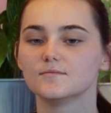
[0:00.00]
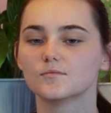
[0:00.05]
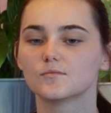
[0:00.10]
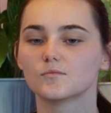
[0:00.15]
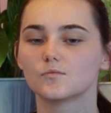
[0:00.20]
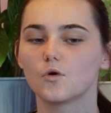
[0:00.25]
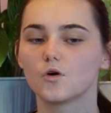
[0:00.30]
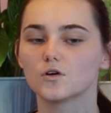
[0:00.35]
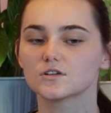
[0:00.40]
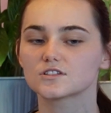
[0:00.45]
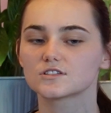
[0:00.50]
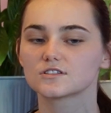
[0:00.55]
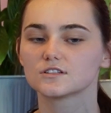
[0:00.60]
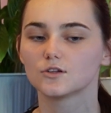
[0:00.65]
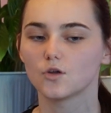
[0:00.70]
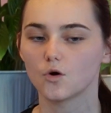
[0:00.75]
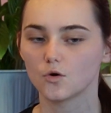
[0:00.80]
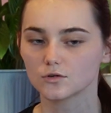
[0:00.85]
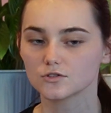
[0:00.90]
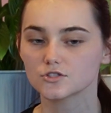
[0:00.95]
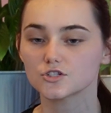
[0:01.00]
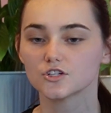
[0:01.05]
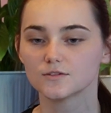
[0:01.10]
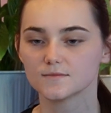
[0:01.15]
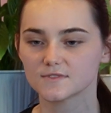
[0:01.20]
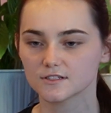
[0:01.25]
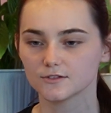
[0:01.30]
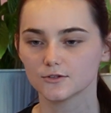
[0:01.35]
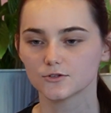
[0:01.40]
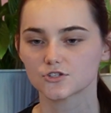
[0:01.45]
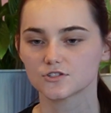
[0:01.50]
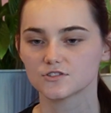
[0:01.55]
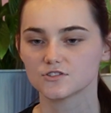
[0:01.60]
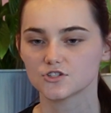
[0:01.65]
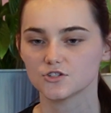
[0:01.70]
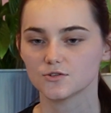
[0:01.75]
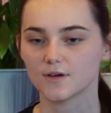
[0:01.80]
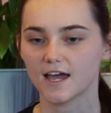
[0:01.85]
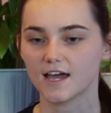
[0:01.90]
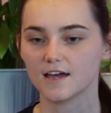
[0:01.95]
What long-term solutions
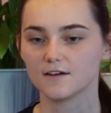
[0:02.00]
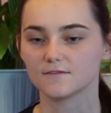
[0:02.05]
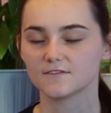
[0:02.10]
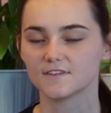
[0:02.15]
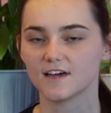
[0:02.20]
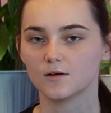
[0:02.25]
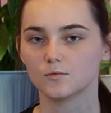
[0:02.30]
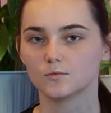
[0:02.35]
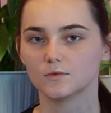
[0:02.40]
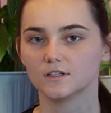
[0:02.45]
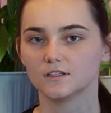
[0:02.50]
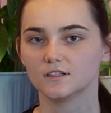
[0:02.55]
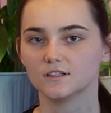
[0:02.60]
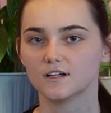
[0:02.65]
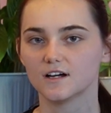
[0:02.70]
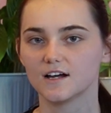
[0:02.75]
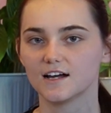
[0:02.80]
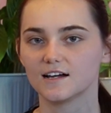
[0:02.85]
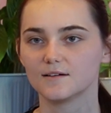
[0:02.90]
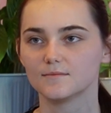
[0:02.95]
do you have that will